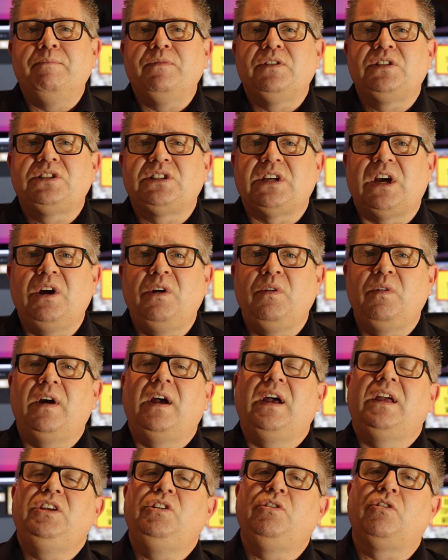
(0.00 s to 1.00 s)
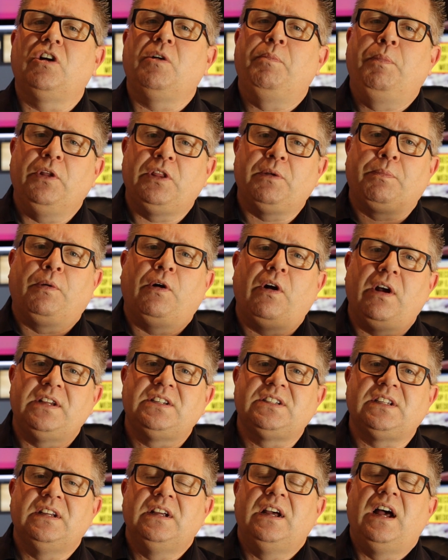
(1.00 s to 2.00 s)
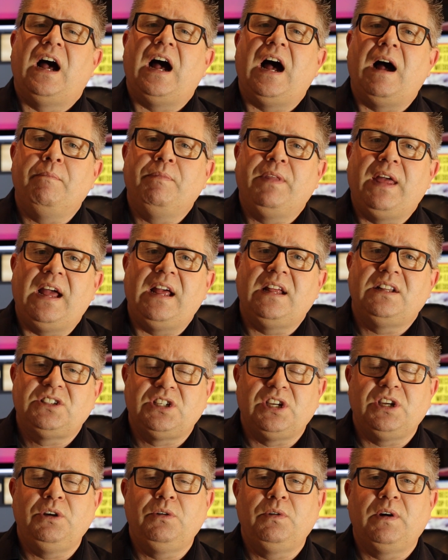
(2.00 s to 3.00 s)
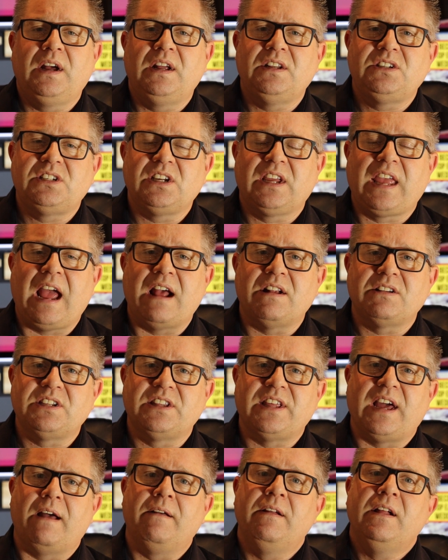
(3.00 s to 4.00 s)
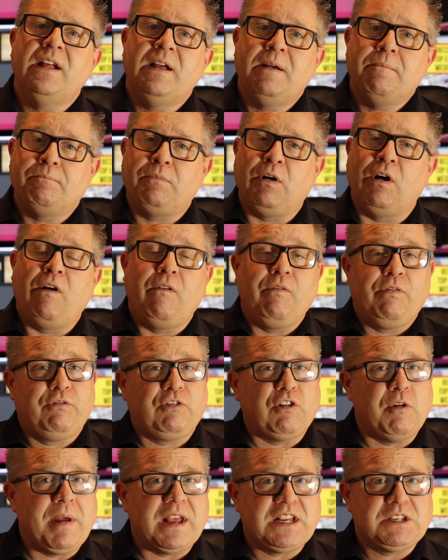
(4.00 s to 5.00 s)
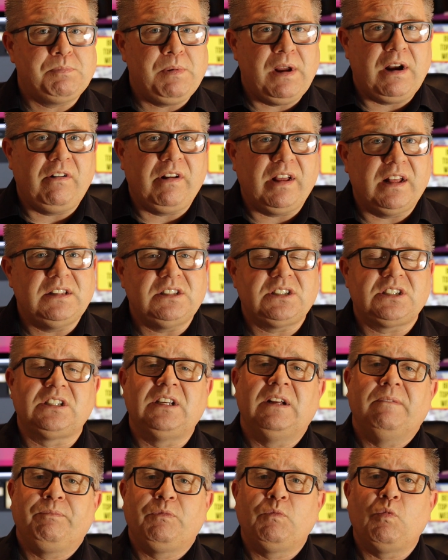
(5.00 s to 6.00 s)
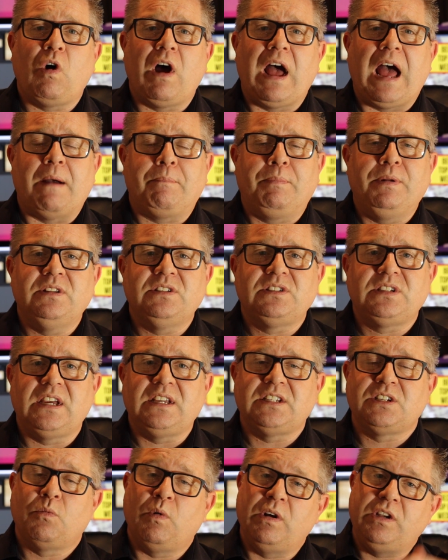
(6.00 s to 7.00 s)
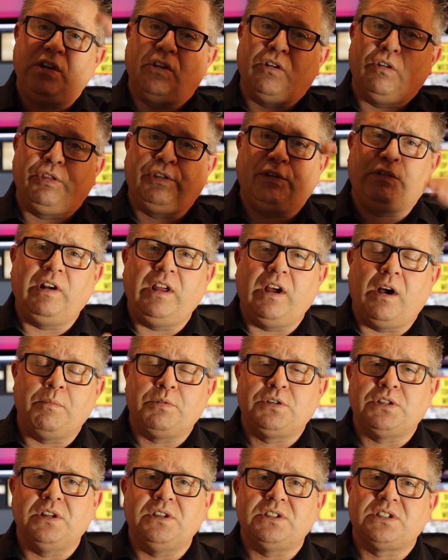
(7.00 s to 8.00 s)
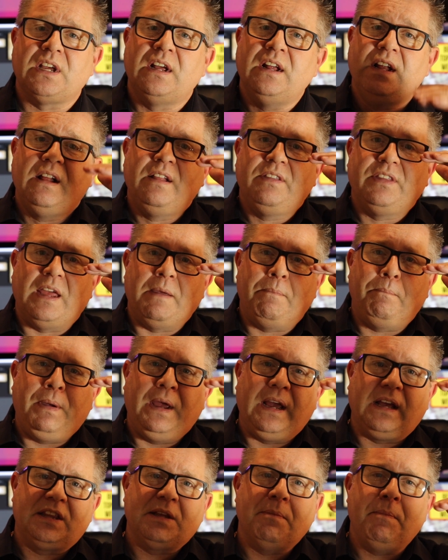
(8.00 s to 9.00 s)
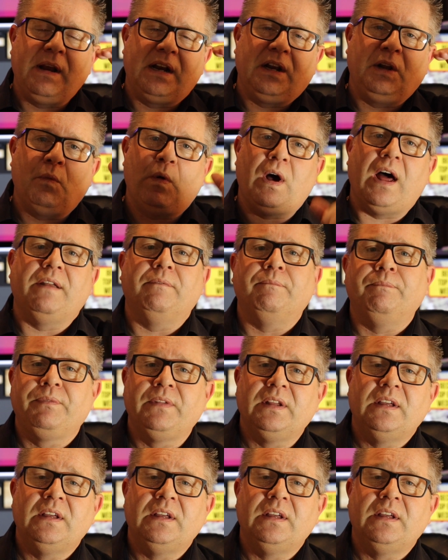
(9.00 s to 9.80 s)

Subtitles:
So you've got to put the price up there to counter that. But from experience, what happens is when you've got three options, they pick the middle one.